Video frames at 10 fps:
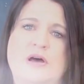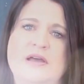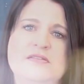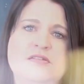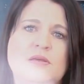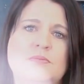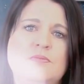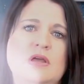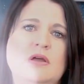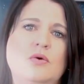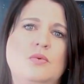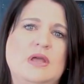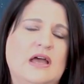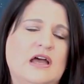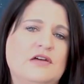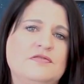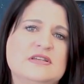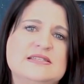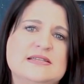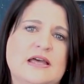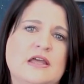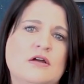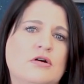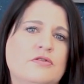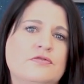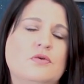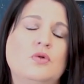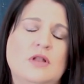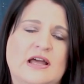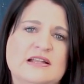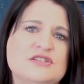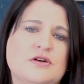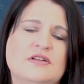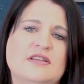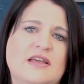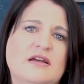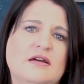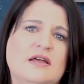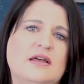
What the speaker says: my team, we have this saying of all hands on deck,